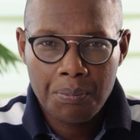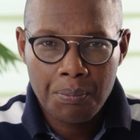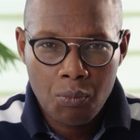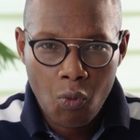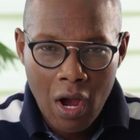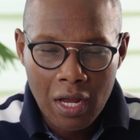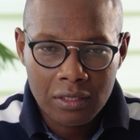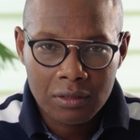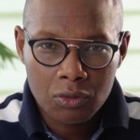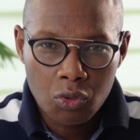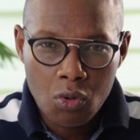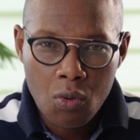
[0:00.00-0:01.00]

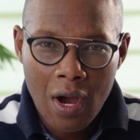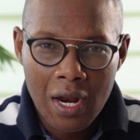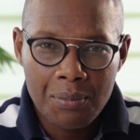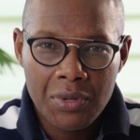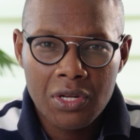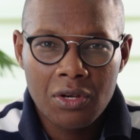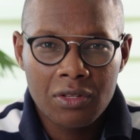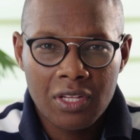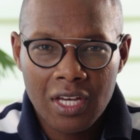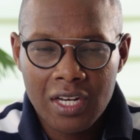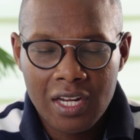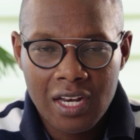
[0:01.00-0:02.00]
took 1 million, they
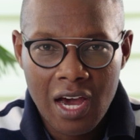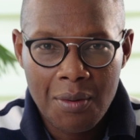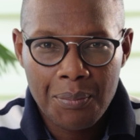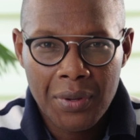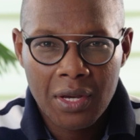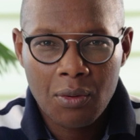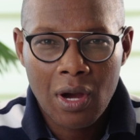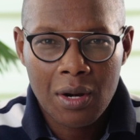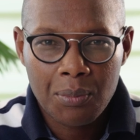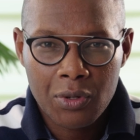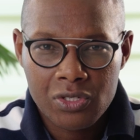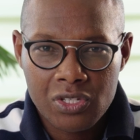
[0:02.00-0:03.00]
ended up paying
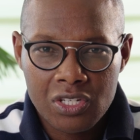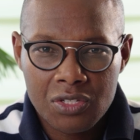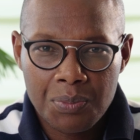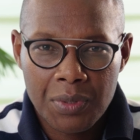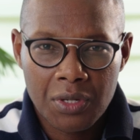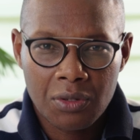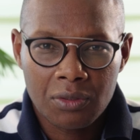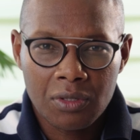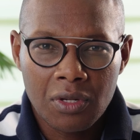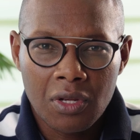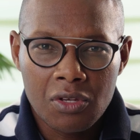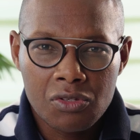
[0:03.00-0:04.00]
1.6 million.
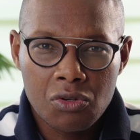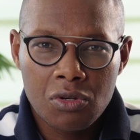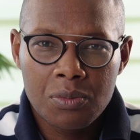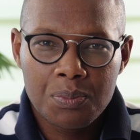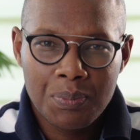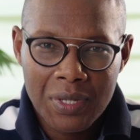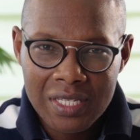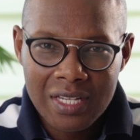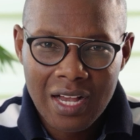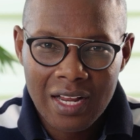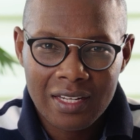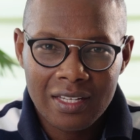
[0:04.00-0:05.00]
So
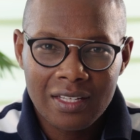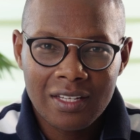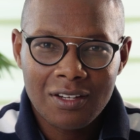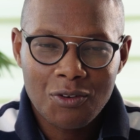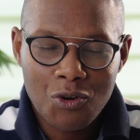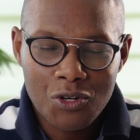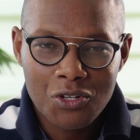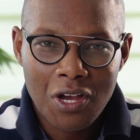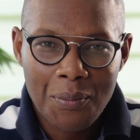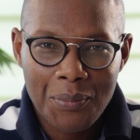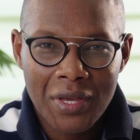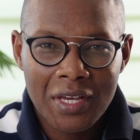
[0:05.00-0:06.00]
basically, what you are
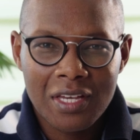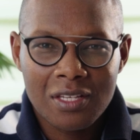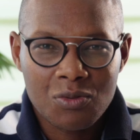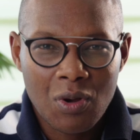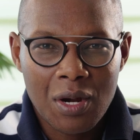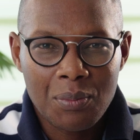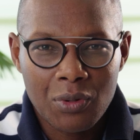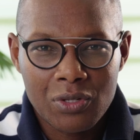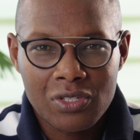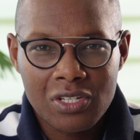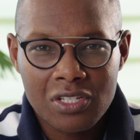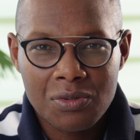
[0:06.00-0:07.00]
paying is
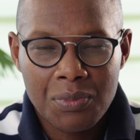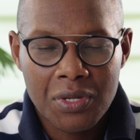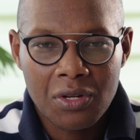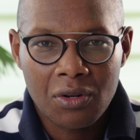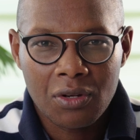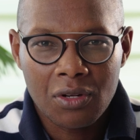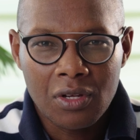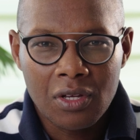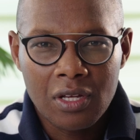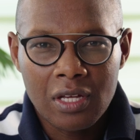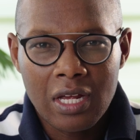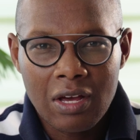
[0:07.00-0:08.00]
1.6 million
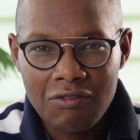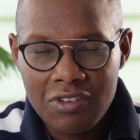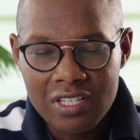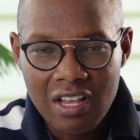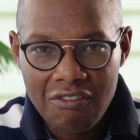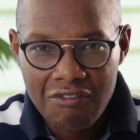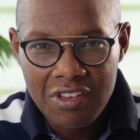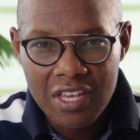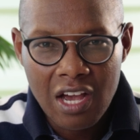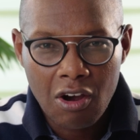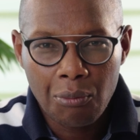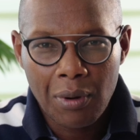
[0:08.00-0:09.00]
vis-a-vis
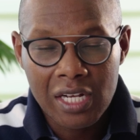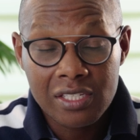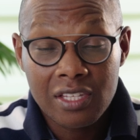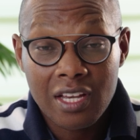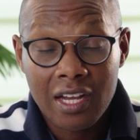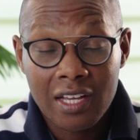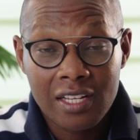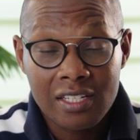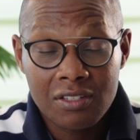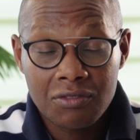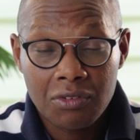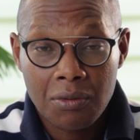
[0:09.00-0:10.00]
how much they are
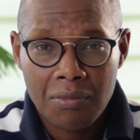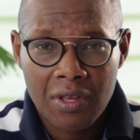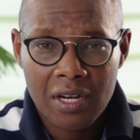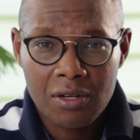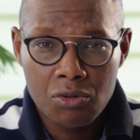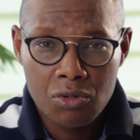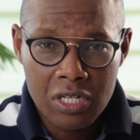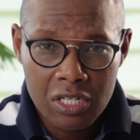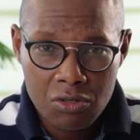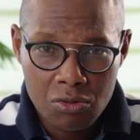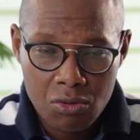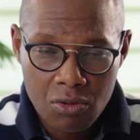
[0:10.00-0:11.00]
getting from the rent. You need
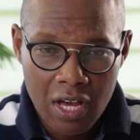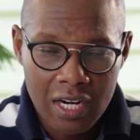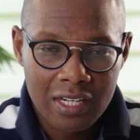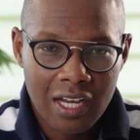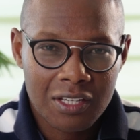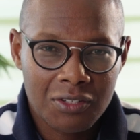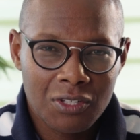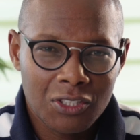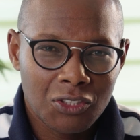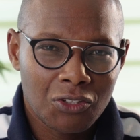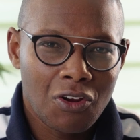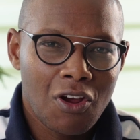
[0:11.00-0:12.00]
to do that
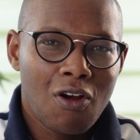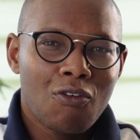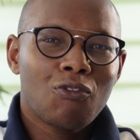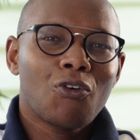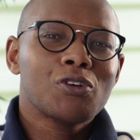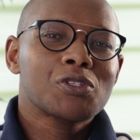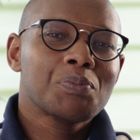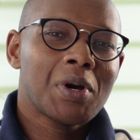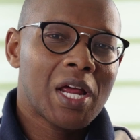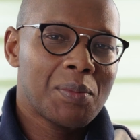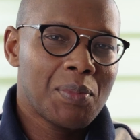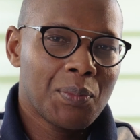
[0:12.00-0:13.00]
calculation. For
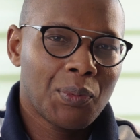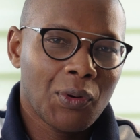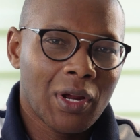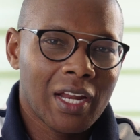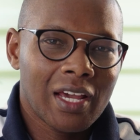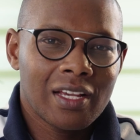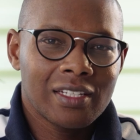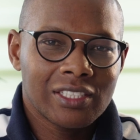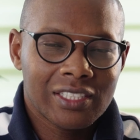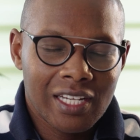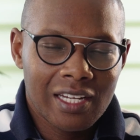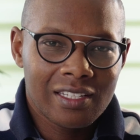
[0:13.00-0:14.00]
smart people, and I
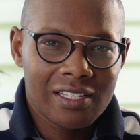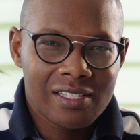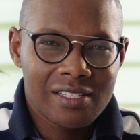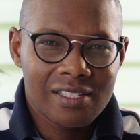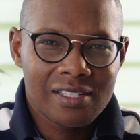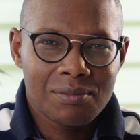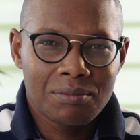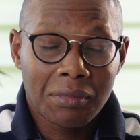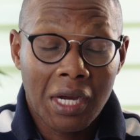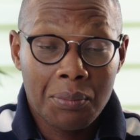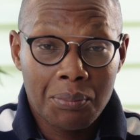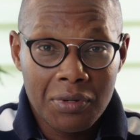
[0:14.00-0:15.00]
shared this in
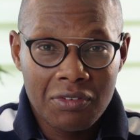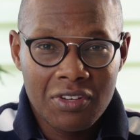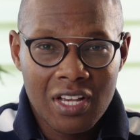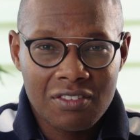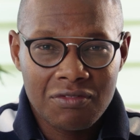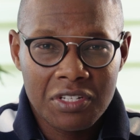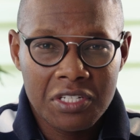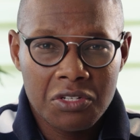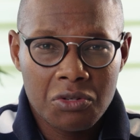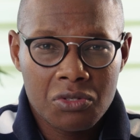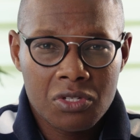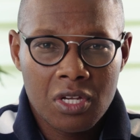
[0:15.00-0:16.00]
my previous
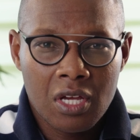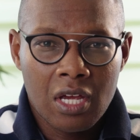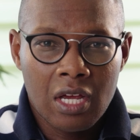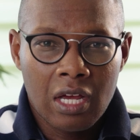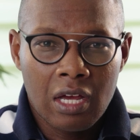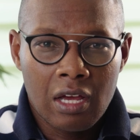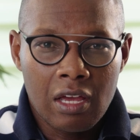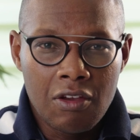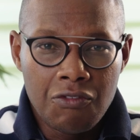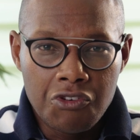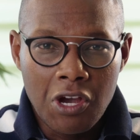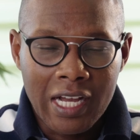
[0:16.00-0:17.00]
videos, if
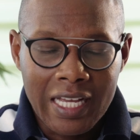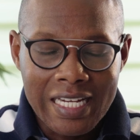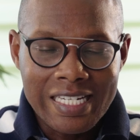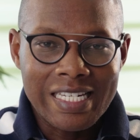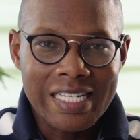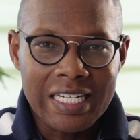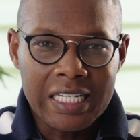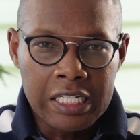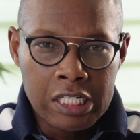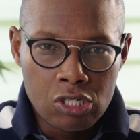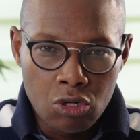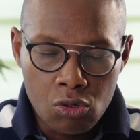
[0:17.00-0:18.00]
you are getting
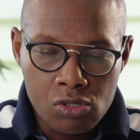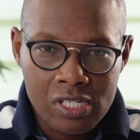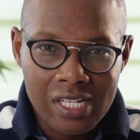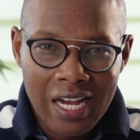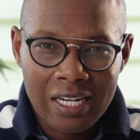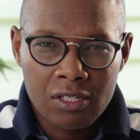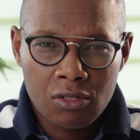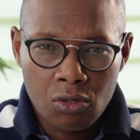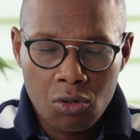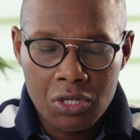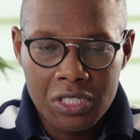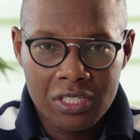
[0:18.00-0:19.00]
loans at
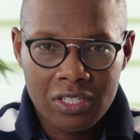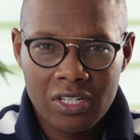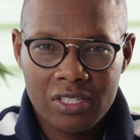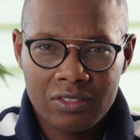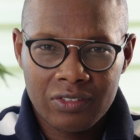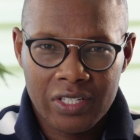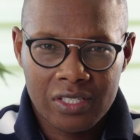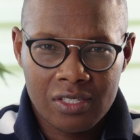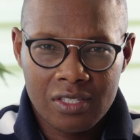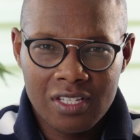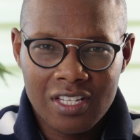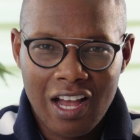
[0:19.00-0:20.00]
low interest rates,
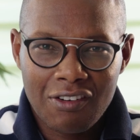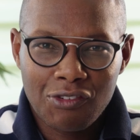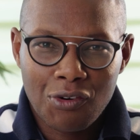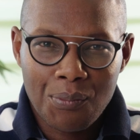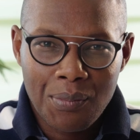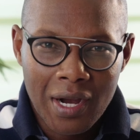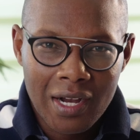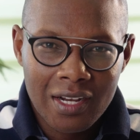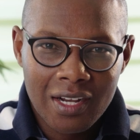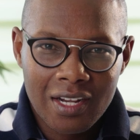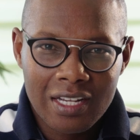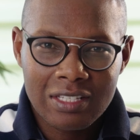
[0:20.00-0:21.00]
these are for
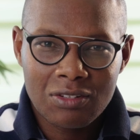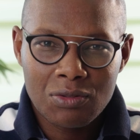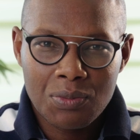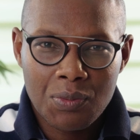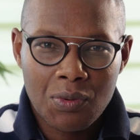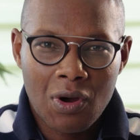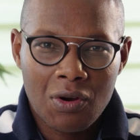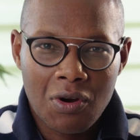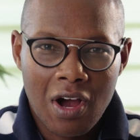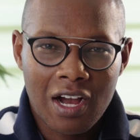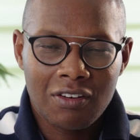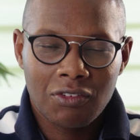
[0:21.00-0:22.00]
bankers, those people who
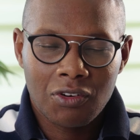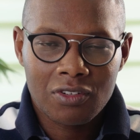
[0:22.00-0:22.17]
work for